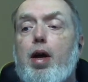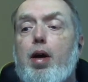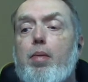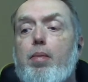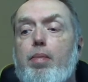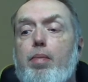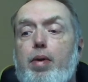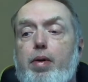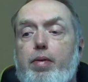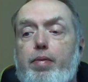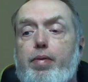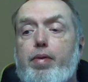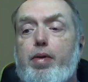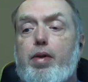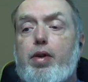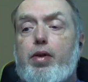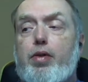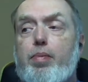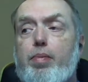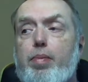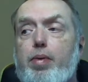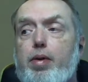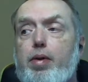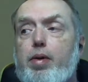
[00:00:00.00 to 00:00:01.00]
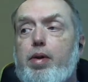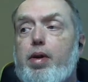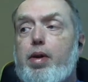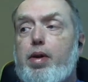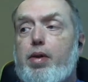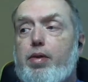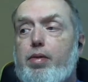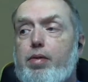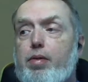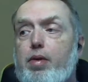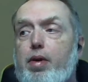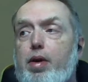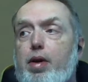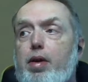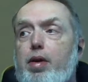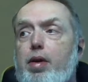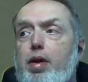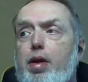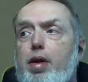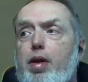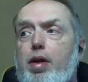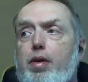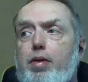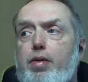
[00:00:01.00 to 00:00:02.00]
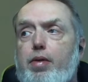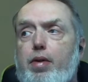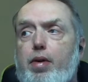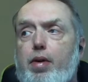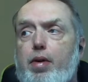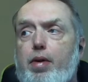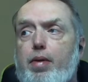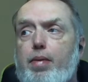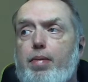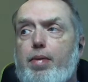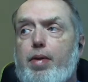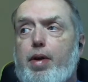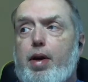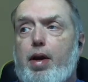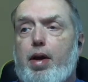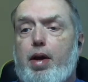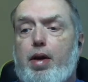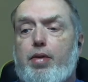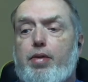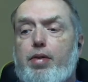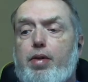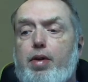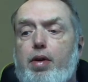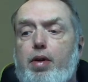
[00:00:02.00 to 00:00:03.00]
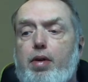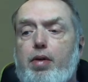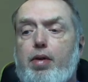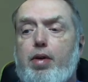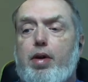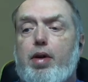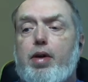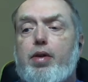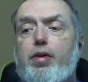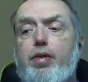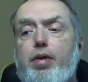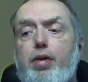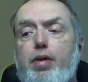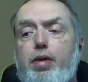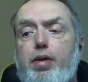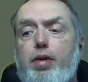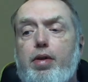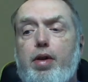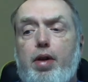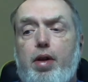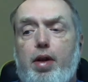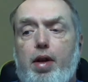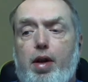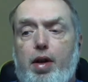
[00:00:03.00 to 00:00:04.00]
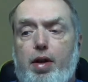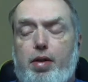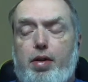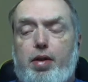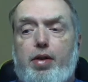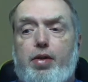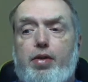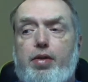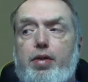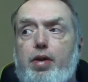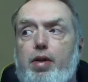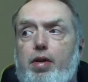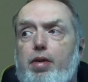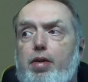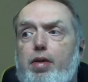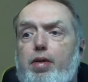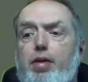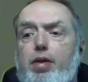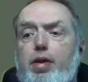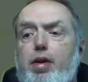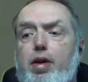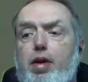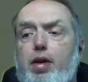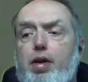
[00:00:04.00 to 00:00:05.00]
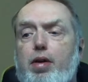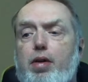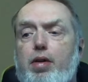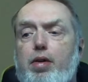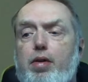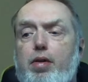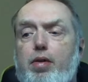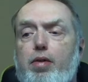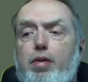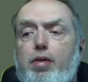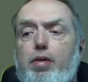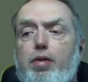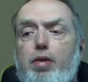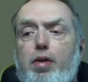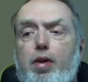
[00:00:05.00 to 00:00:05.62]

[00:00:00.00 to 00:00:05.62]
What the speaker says: But for this book, it's great. It has the introduction and listing all the characters